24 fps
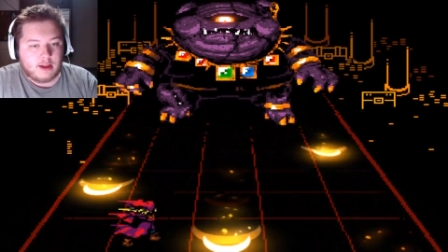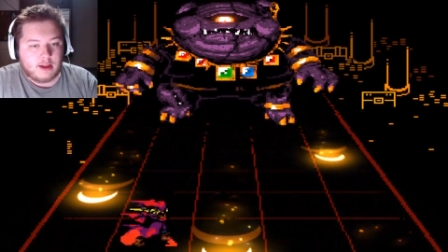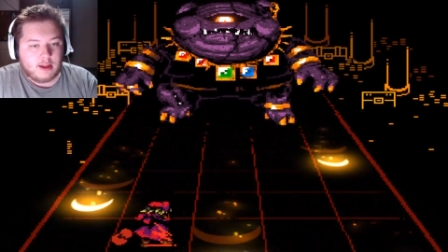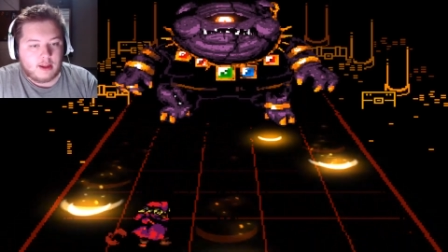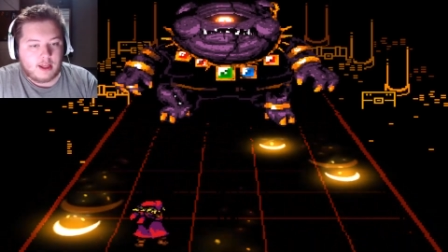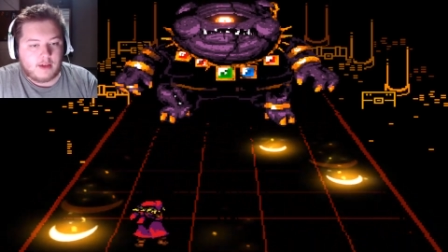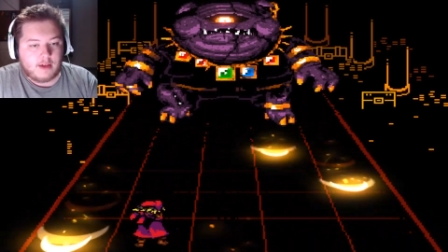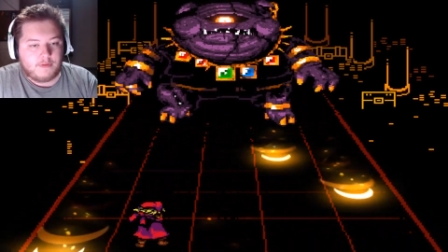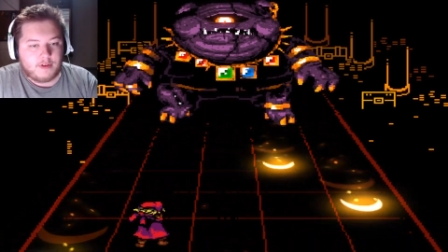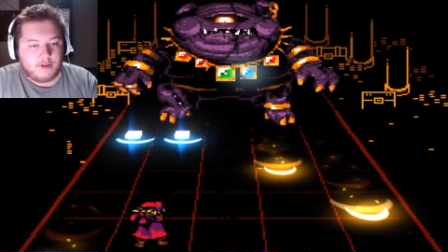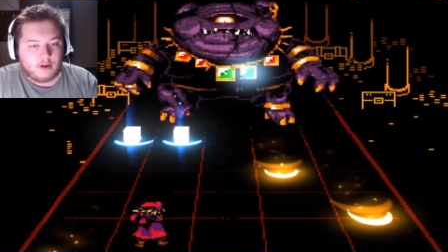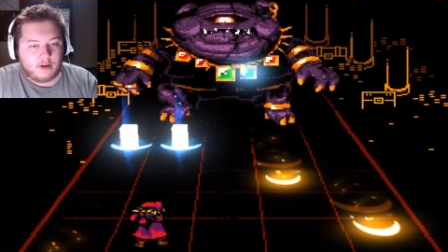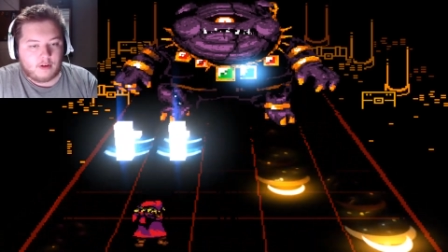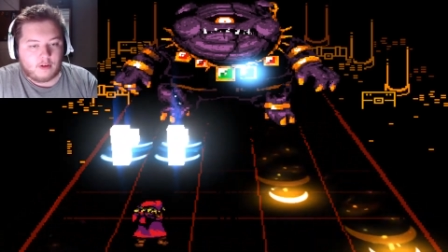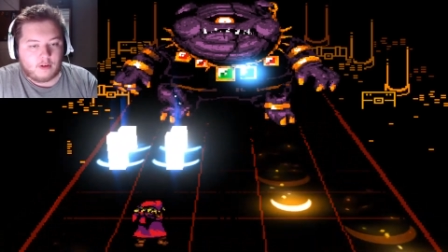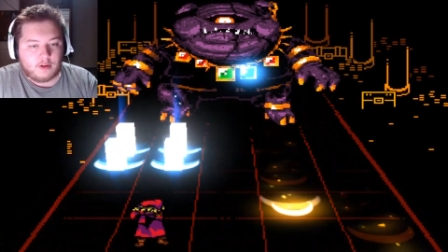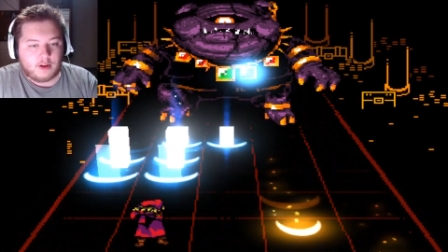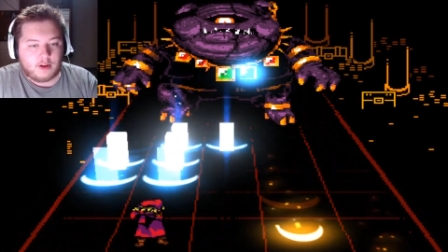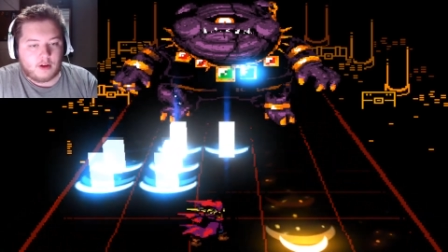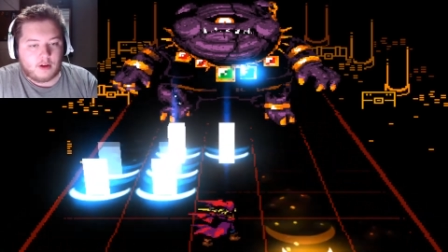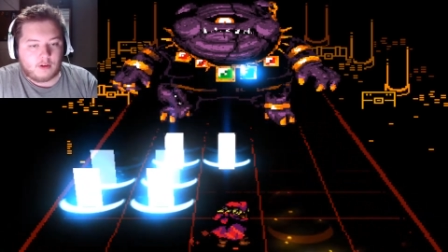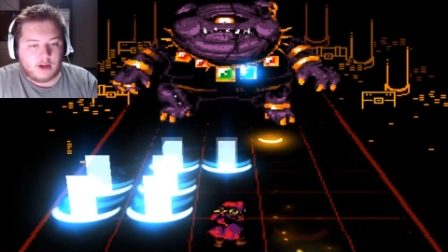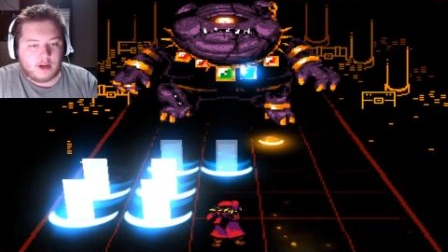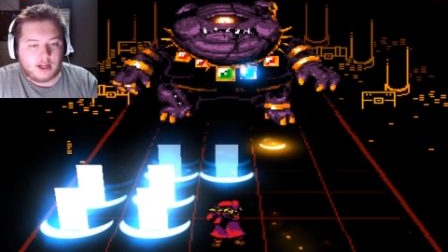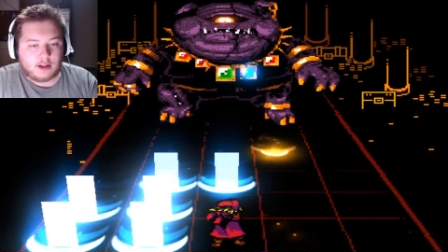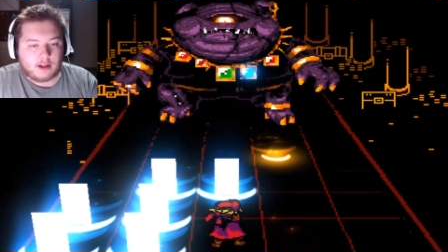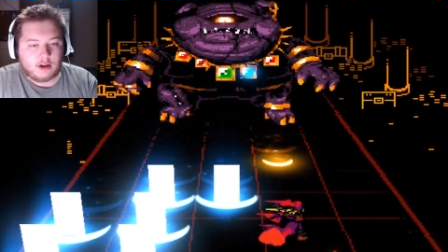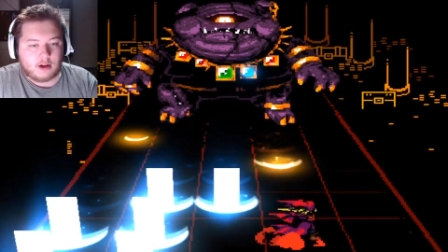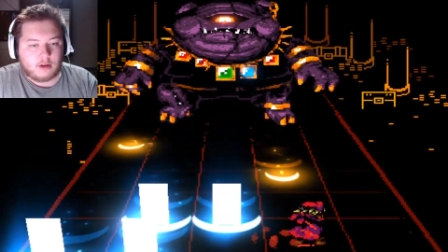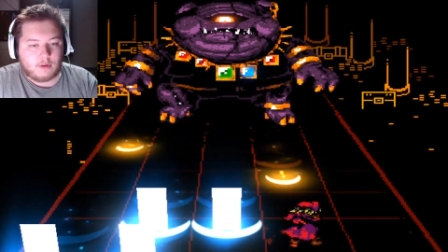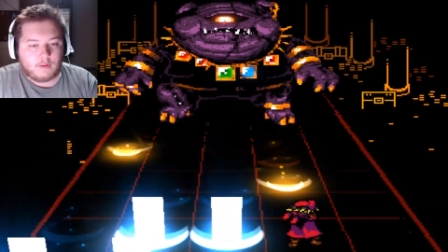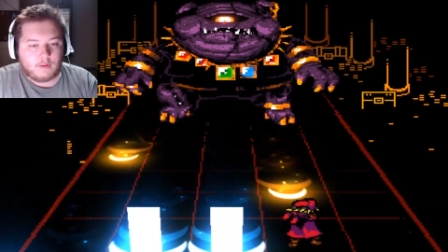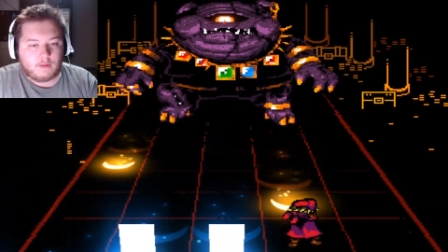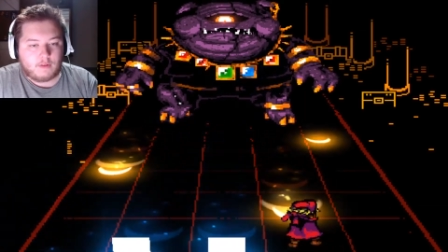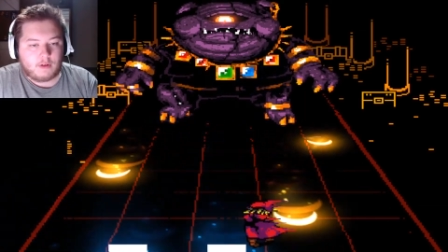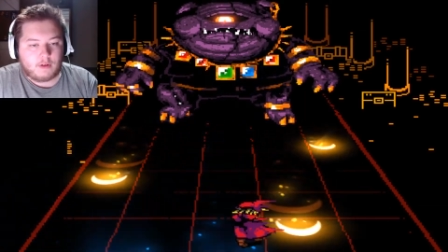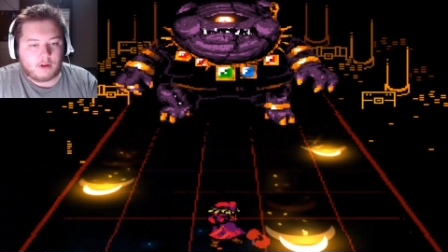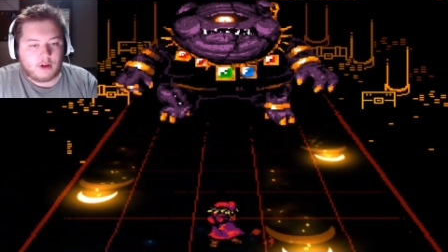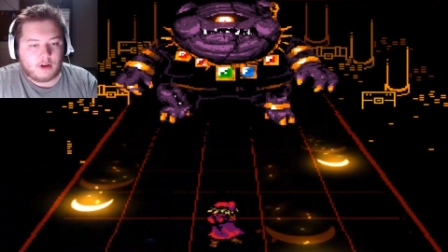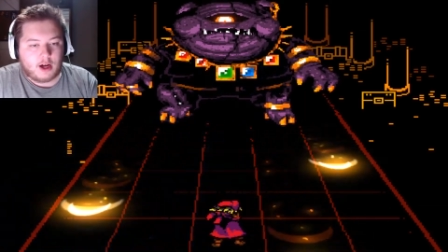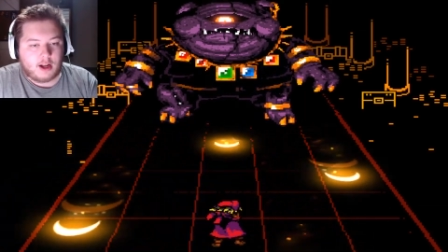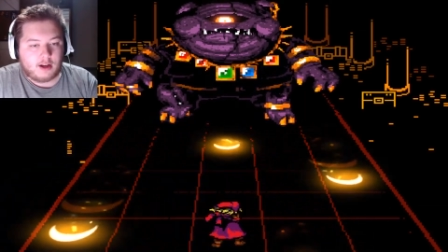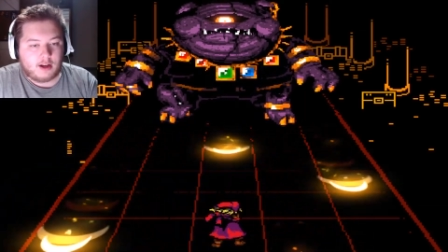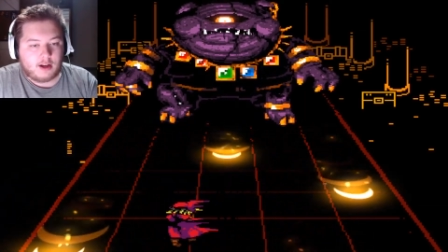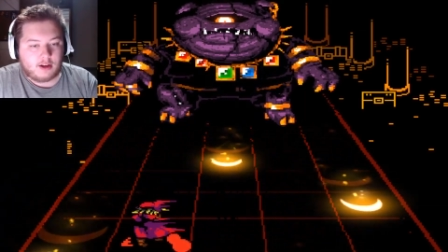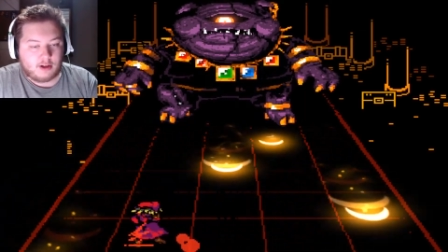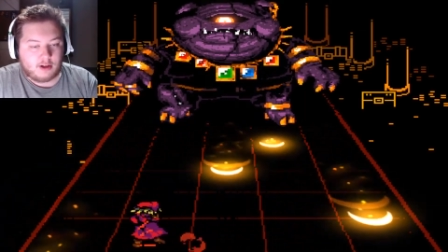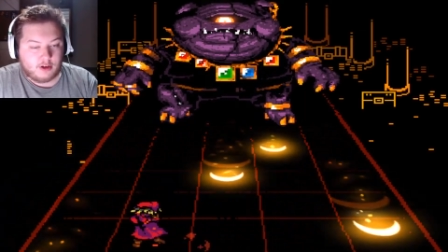if you're, you know, got good,
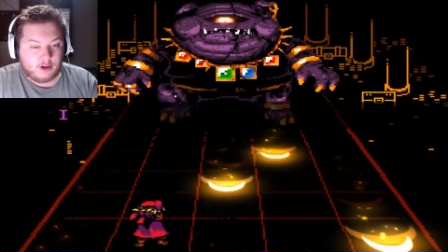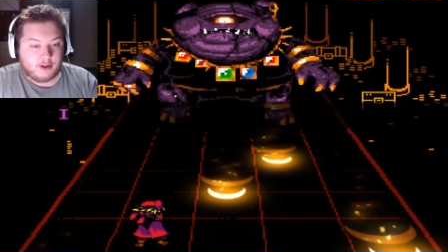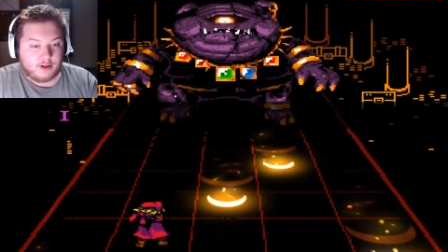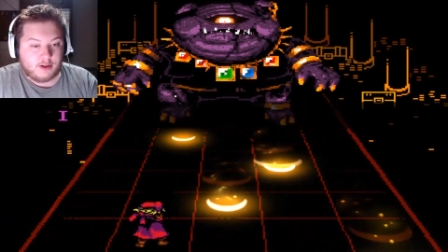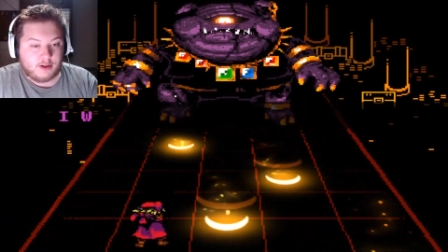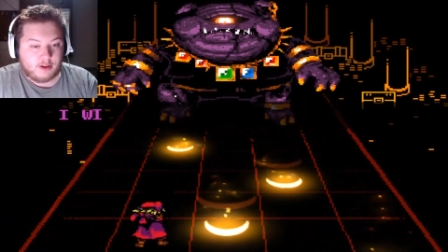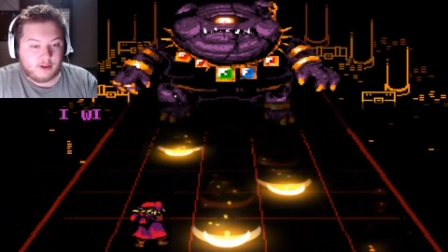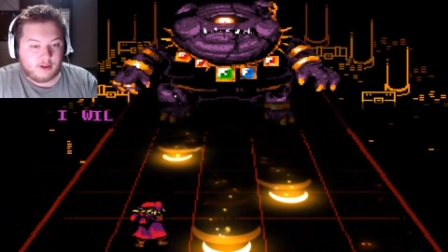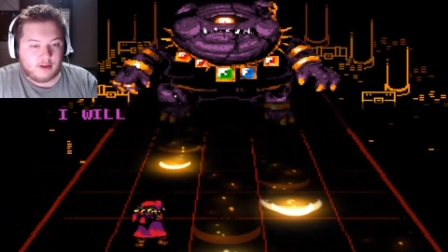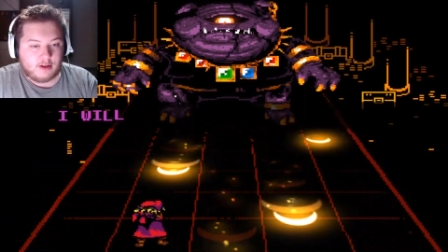gotten good